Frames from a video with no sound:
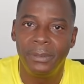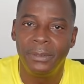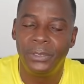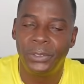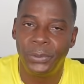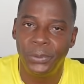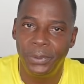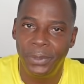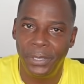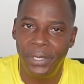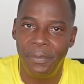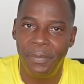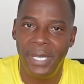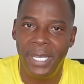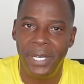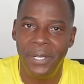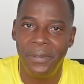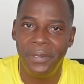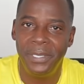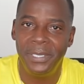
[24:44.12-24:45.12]
Truth of the
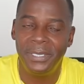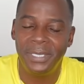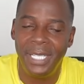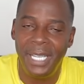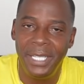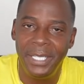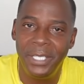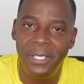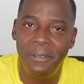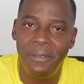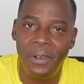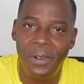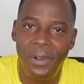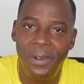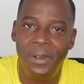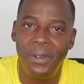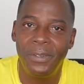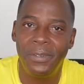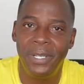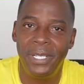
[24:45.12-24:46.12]
matter is, I give
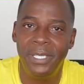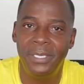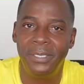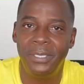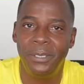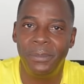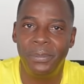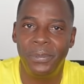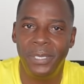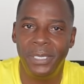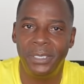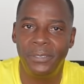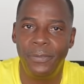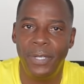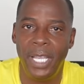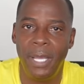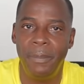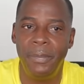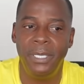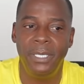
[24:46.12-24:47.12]
all credit to the Prince
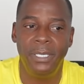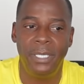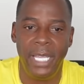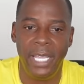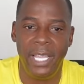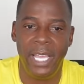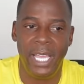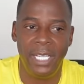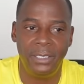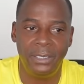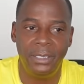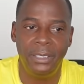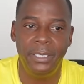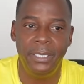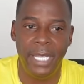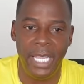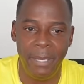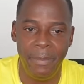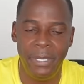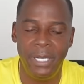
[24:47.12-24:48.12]
family. They actually
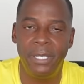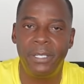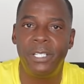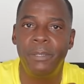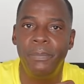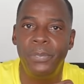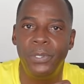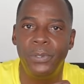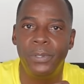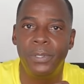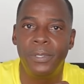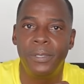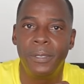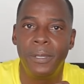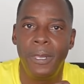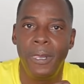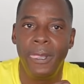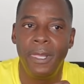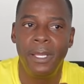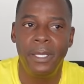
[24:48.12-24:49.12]
gave me the computer,
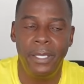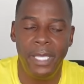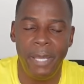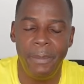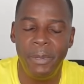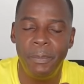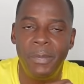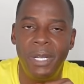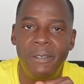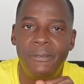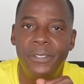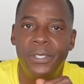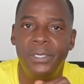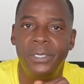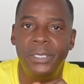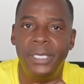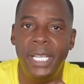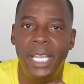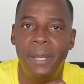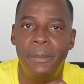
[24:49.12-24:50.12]
gave me my
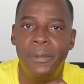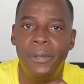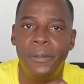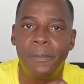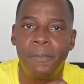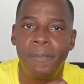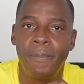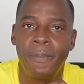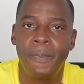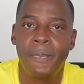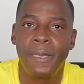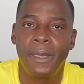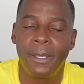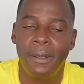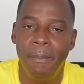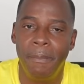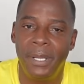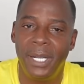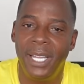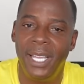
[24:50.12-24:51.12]
first camera,
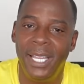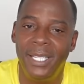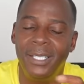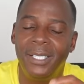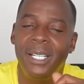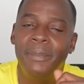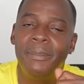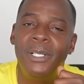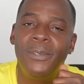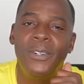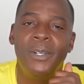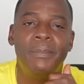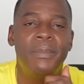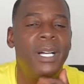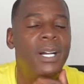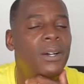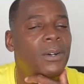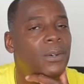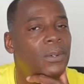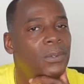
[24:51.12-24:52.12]
but I had to come up with
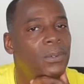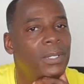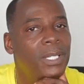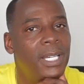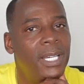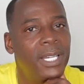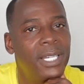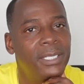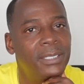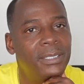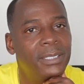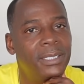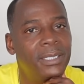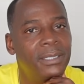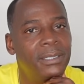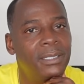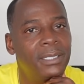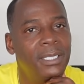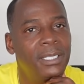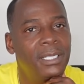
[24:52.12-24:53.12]
my own content.
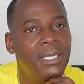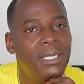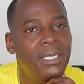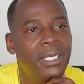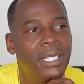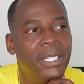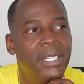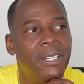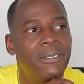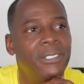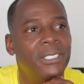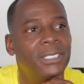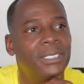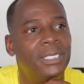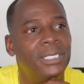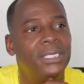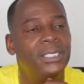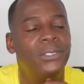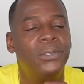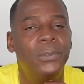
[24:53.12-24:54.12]
And ever
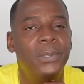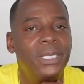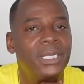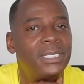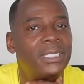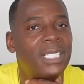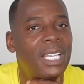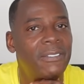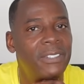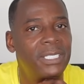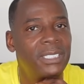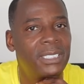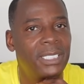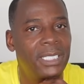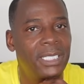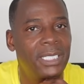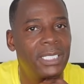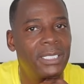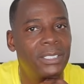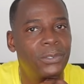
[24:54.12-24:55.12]
since
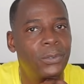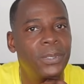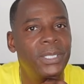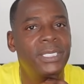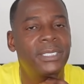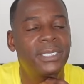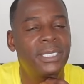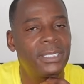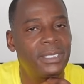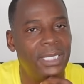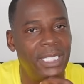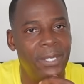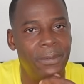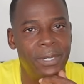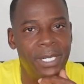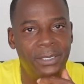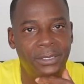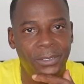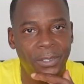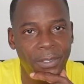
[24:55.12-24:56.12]
2017, 2016,
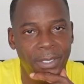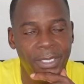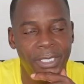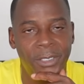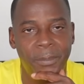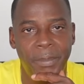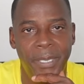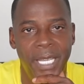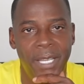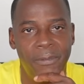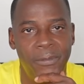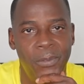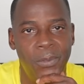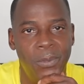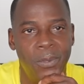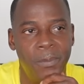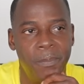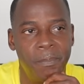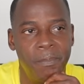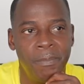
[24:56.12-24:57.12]
when I started this
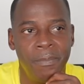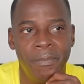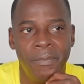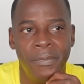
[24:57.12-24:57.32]
platform,